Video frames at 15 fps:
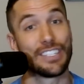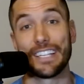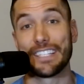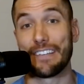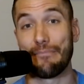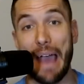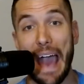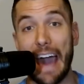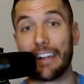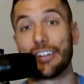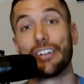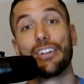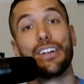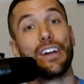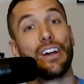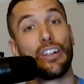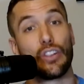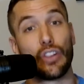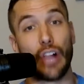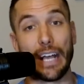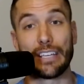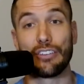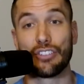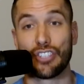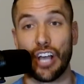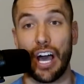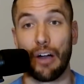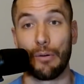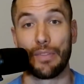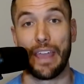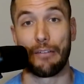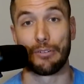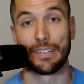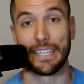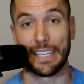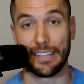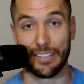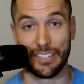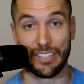doesn't matter, like you saw with that ridiculous